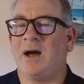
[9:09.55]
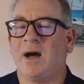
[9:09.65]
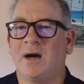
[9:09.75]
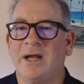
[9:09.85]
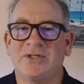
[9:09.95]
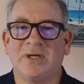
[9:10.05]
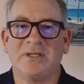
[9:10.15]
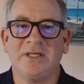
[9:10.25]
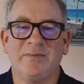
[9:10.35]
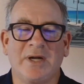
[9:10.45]
our HR
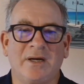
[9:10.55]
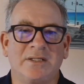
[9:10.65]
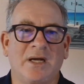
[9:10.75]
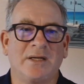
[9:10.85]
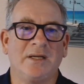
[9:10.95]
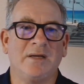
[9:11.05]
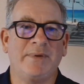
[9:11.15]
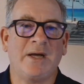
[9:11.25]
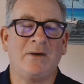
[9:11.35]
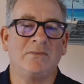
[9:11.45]
team and I are talking
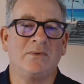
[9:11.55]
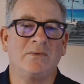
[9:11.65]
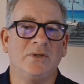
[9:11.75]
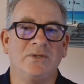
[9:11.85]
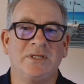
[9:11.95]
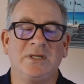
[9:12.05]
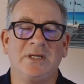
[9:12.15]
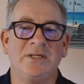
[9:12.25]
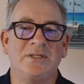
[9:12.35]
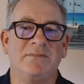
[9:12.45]
about using an
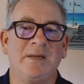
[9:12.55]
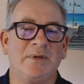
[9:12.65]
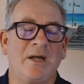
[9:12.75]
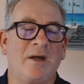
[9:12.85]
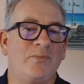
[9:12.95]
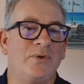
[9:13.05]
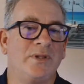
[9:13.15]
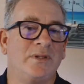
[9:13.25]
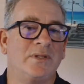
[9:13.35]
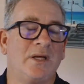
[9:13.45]
agent maybe to help
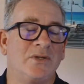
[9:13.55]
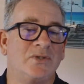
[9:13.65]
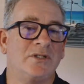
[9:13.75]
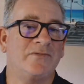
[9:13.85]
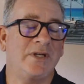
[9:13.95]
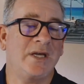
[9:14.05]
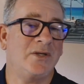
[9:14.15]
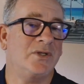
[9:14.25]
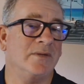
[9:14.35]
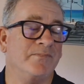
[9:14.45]
with
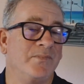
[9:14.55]
certification.